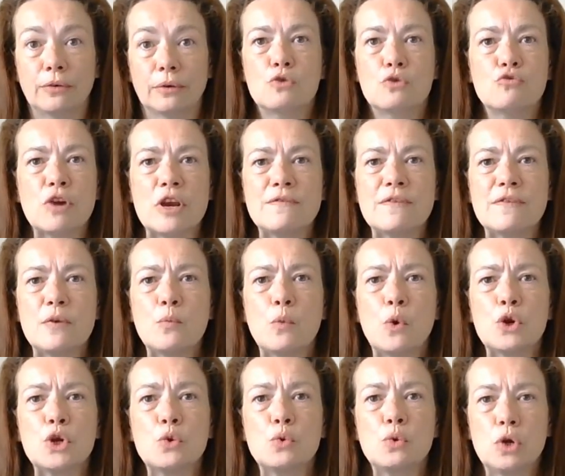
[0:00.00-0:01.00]
Grieving
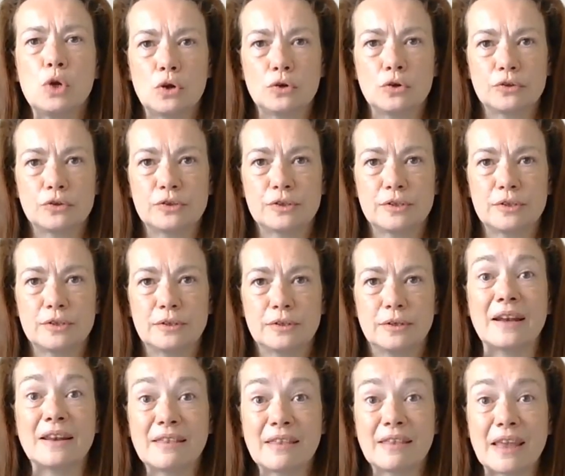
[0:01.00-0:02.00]
what you lost
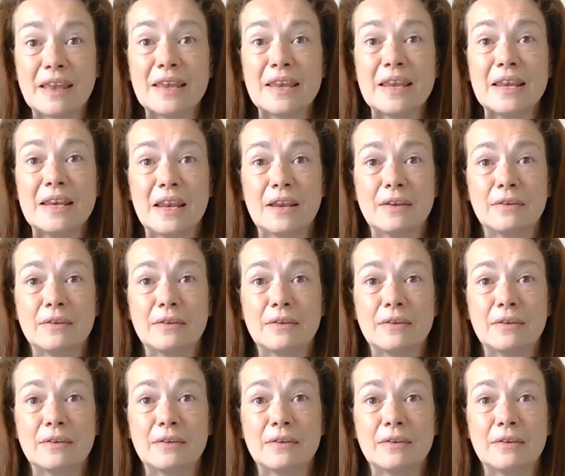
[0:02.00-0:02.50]
and thanking